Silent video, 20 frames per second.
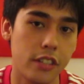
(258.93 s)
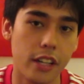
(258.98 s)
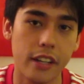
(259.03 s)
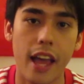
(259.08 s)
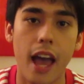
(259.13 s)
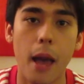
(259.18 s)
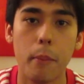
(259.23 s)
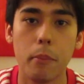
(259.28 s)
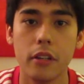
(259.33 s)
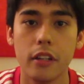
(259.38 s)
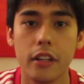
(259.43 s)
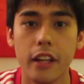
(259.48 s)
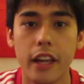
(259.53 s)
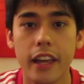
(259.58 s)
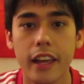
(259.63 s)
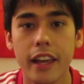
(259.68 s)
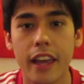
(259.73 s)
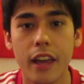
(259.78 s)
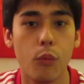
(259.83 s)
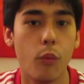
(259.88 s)
didn't happen
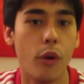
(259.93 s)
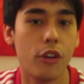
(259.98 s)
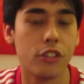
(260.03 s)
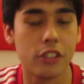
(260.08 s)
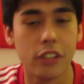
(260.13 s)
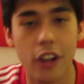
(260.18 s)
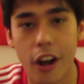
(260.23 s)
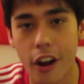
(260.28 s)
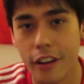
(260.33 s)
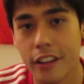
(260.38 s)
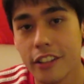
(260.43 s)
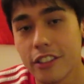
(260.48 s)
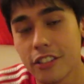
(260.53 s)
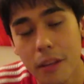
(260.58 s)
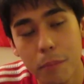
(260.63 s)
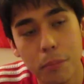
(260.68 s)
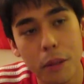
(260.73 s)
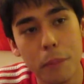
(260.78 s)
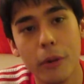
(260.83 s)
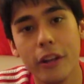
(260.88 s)
today. It wasn't
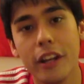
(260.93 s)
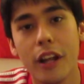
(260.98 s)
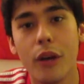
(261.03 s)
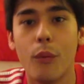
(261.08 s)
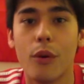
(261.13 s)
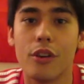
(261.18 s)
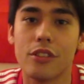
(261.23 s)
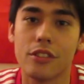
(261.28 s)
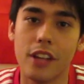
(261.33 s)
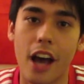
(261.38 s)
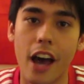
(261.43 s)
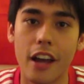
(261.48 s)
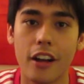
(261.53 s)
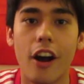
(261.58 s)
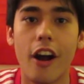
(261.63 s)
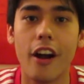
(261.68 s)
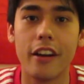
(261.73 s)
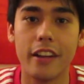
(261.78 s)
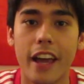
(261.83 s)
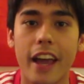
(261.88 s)
simply put, it was not
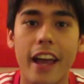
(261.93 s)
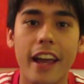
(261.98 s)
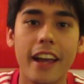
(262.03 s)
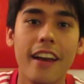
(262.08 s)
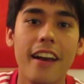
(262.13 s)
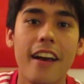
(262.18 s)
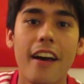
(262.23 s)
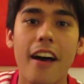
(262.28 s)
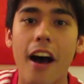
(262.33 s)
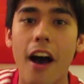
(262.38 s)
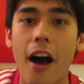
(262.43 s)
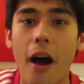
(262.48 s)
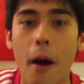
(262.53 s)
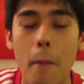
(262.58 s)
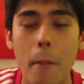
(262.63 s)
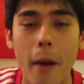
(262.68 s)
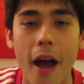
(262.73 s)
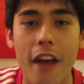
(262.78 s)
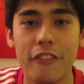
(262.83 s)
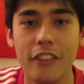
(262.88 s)
our day.
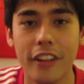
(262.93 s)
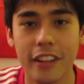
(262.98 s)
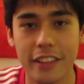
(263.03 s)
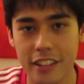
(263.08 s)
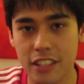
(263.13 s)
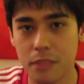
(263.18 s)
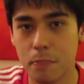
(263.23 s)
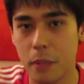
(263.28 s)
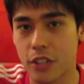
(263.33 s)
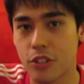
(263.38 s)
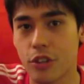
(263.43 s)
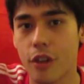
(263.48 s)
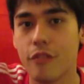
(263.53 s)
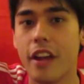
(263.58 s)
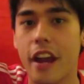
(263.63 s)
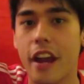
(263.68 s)
But I feel like this picture of